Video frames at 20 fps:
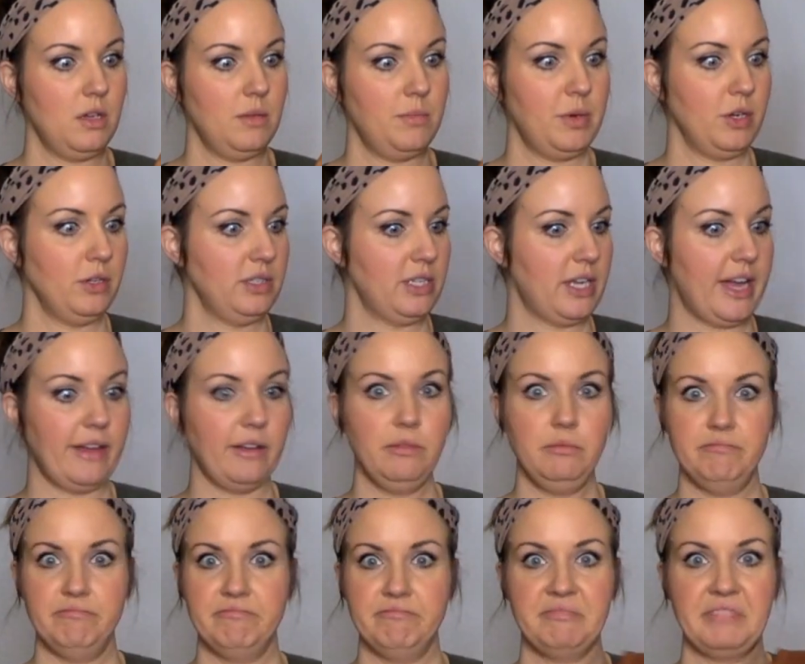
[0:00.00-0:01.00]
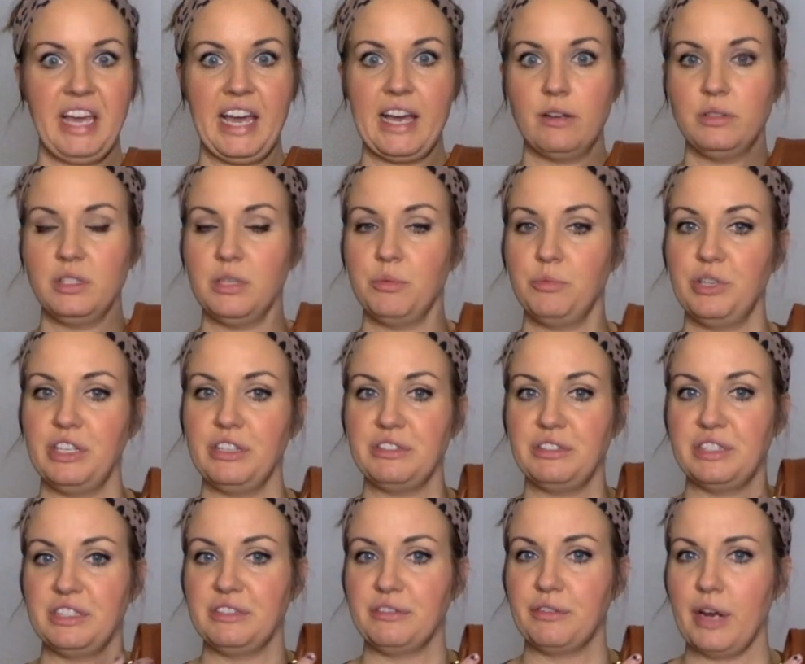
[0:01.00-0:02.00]
purse aisle. How someone else
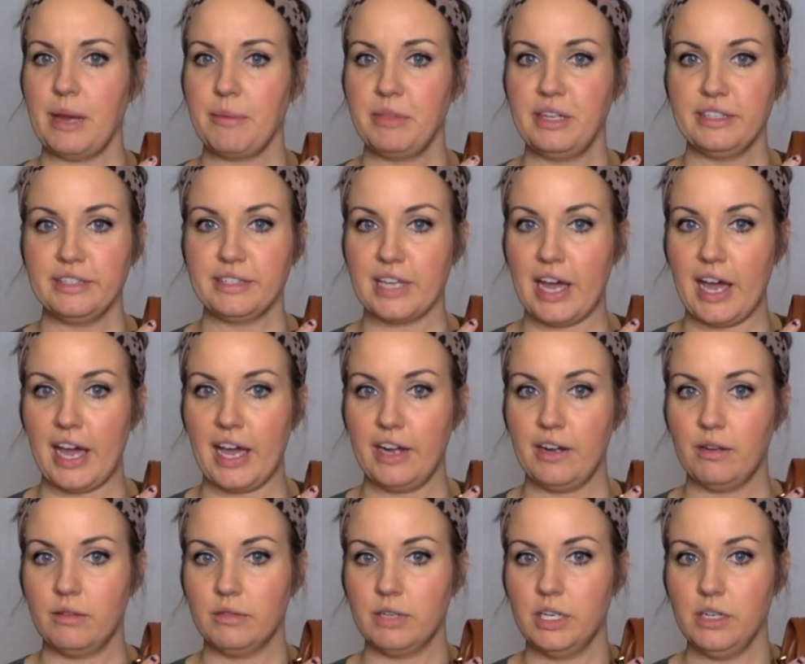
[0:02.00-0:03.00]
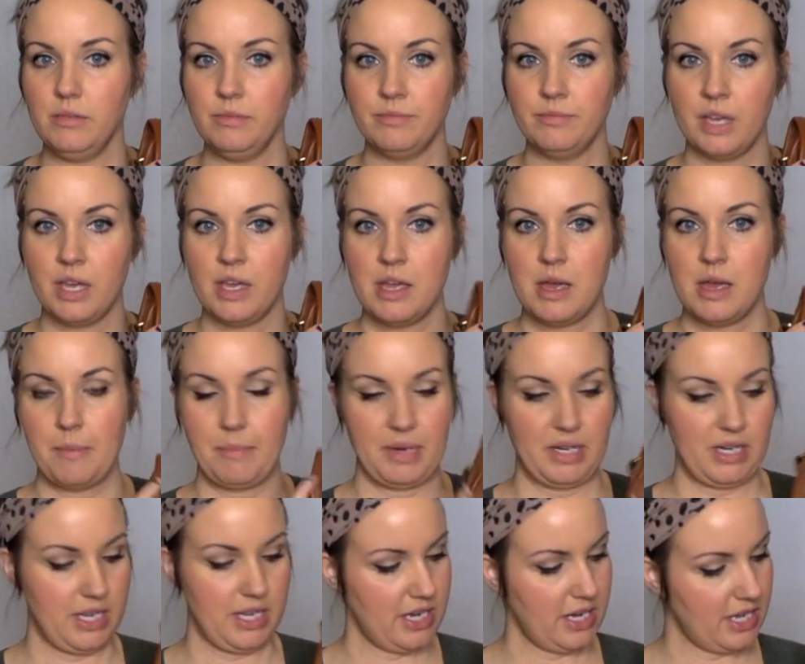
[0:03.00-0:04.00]
didn't grab this, I don't know,
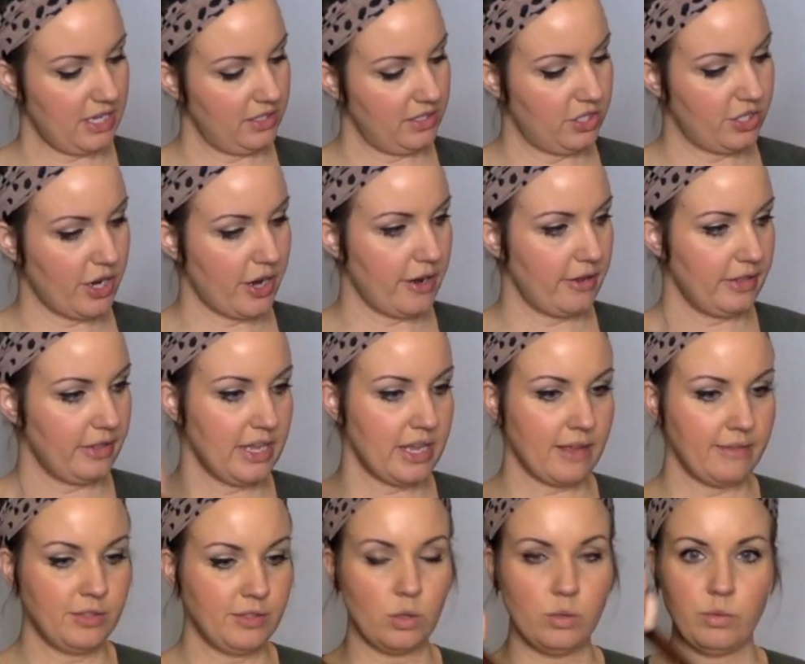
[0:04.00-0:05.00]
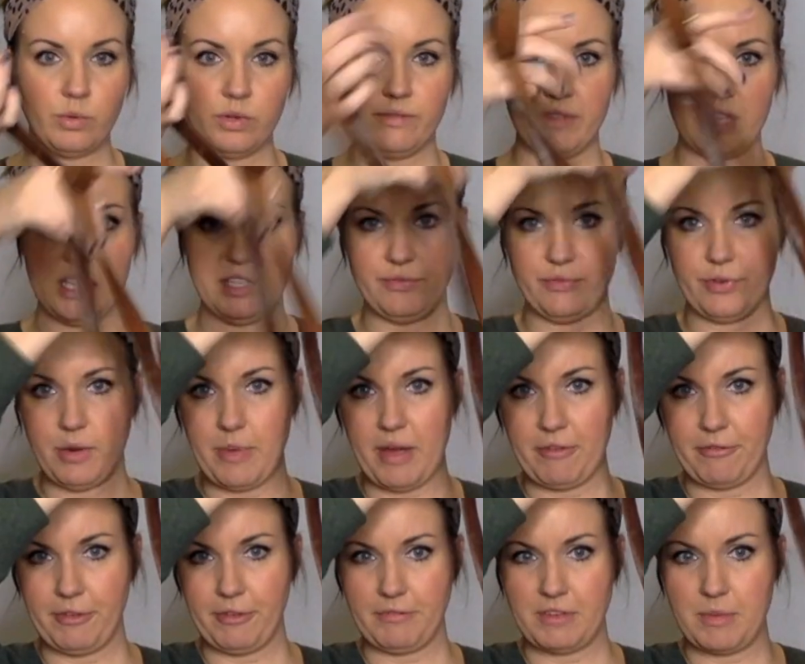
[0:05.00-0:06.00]
but it is darling. I've sold one of these for
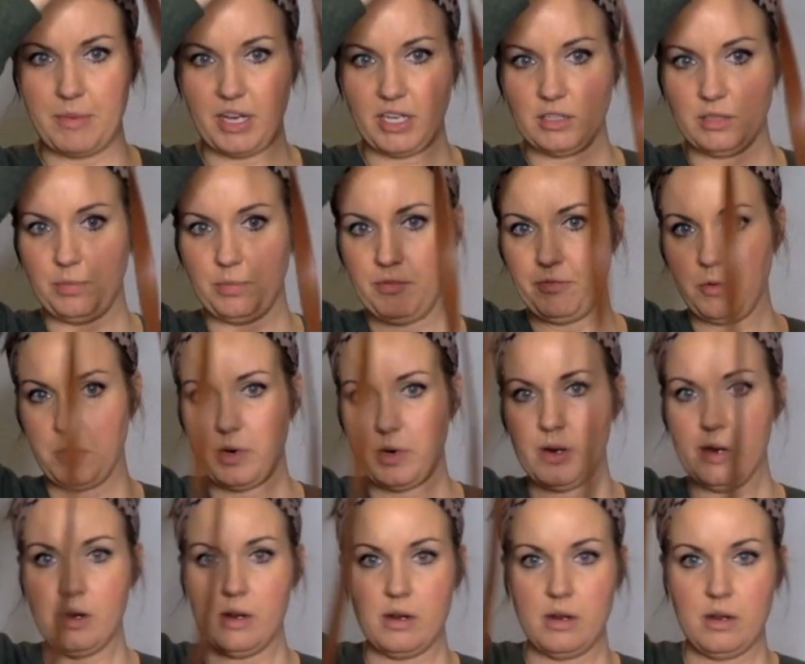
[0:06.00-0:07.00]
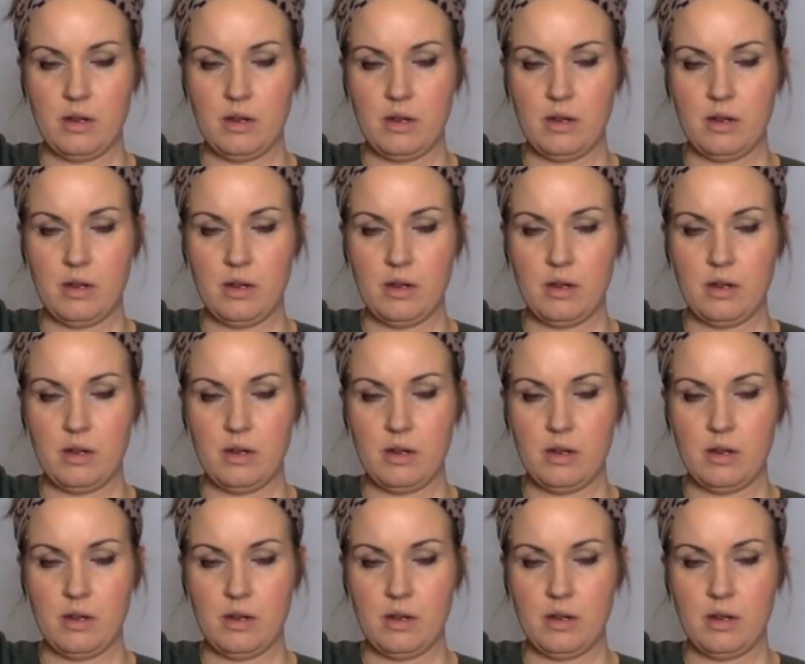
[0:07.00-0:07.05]
about $50 before,